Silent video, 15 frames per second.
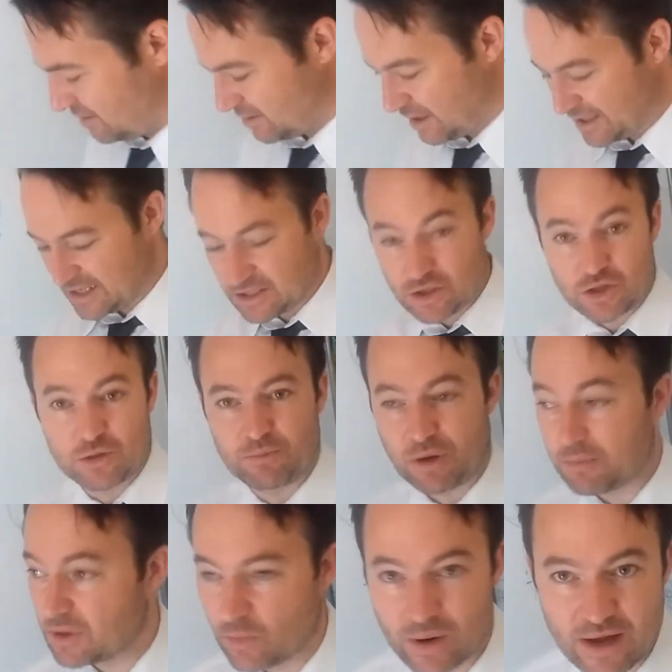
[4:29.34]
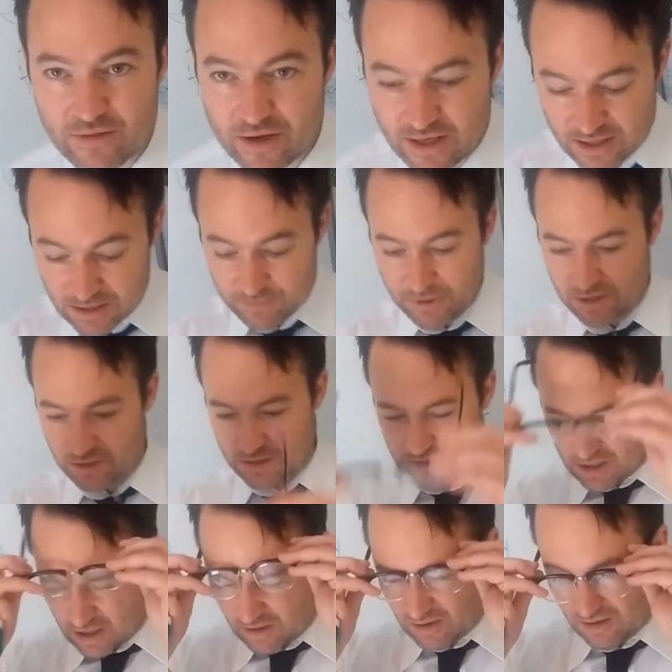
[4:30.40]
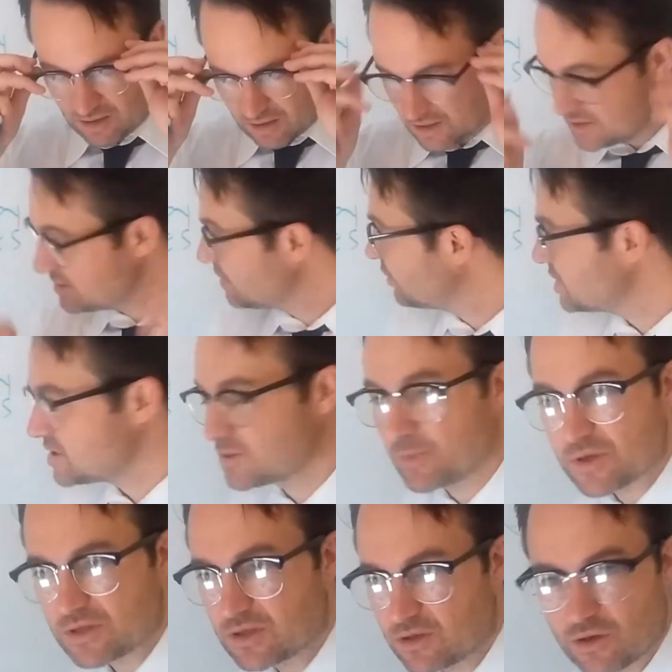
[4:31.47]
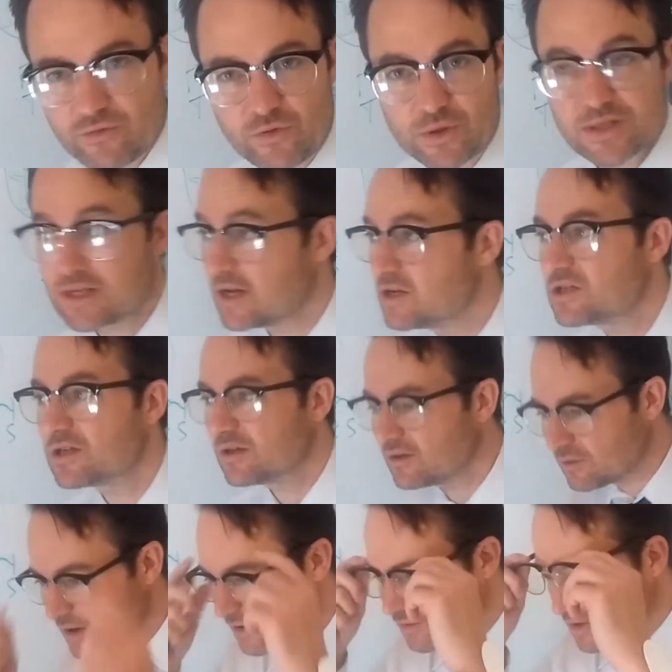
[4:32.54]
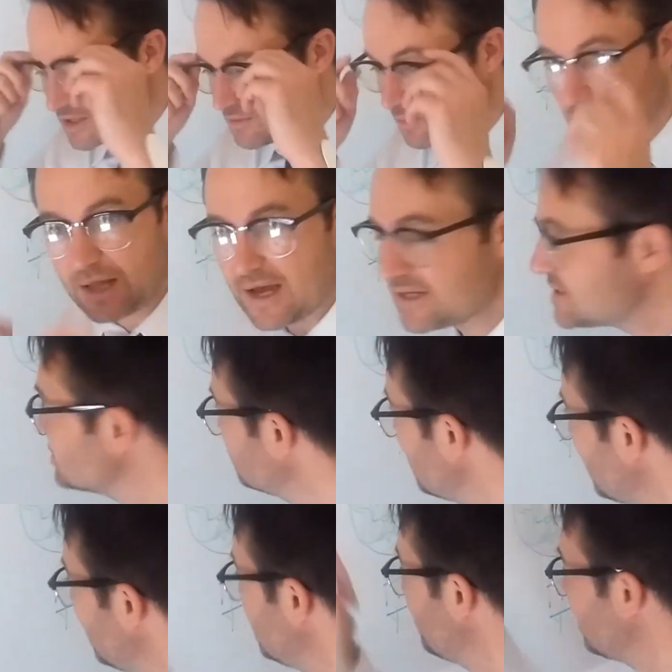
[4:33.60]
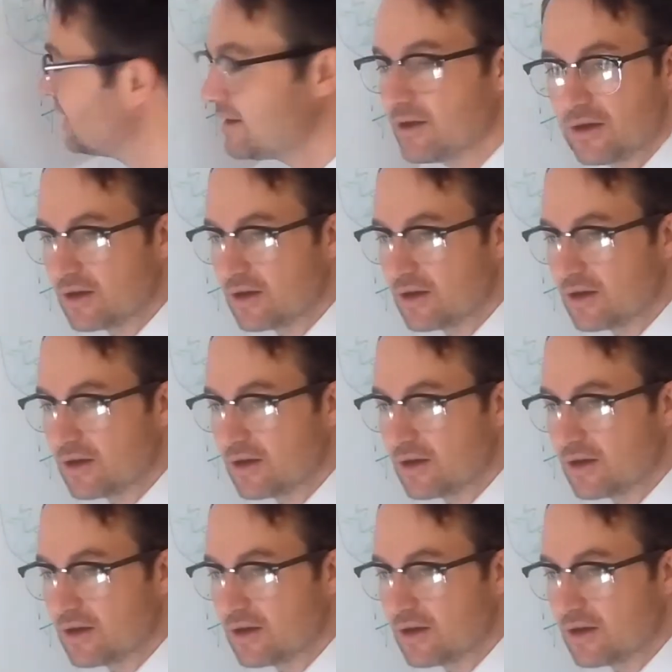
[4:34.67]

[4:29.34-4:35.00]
I guess I should probably wear these because, isn't that what you're supposed to do if you're a teacher? Wear some glasses, right? Anyway,